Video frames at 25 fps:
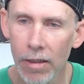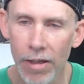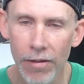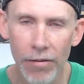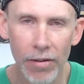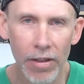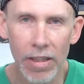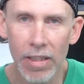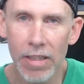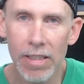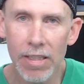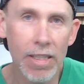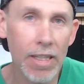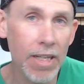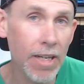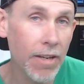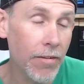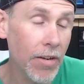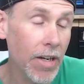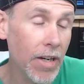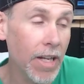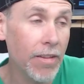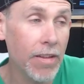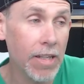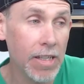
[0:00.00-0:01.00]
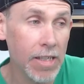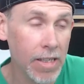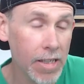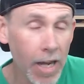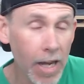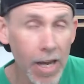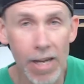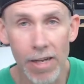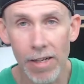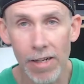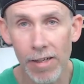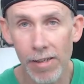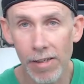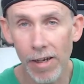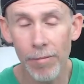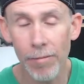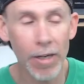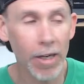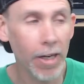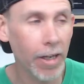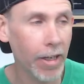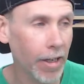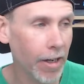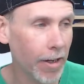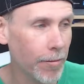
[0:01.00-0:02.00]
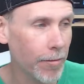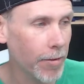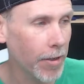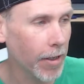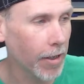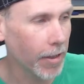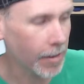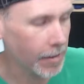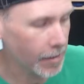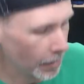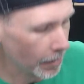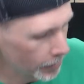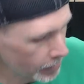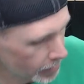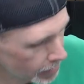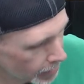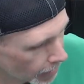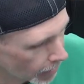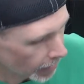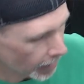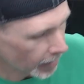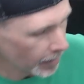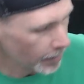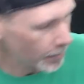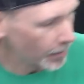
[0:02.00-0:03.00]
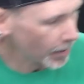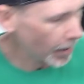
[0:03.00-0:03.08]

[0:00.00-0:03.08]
Even in even in the States. I mean, I got to be honest. I was talking